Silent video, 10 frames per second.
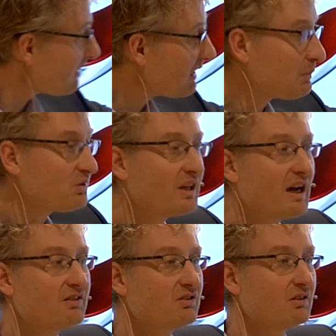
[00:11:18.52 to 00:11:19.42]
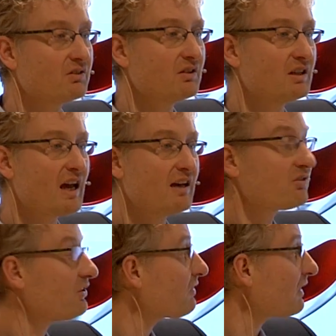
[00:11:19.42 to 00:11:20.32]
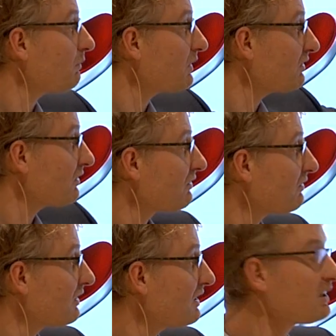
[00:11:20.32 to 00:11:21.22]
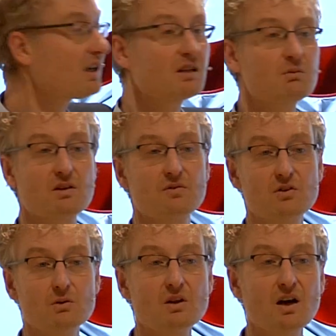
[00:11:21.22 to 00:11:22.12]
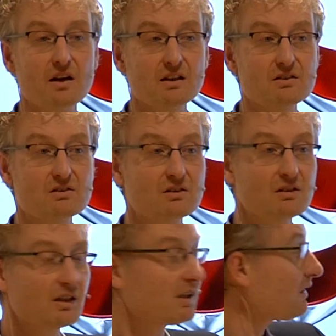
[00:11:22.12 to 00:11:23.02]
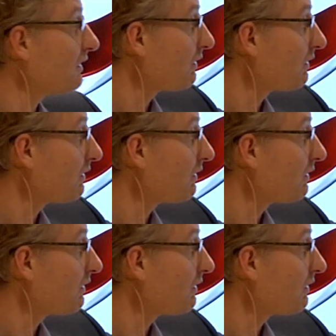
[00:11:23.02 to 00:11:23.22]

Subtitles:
it keeps the essence, and the essence can be just indicated with a few lines, like,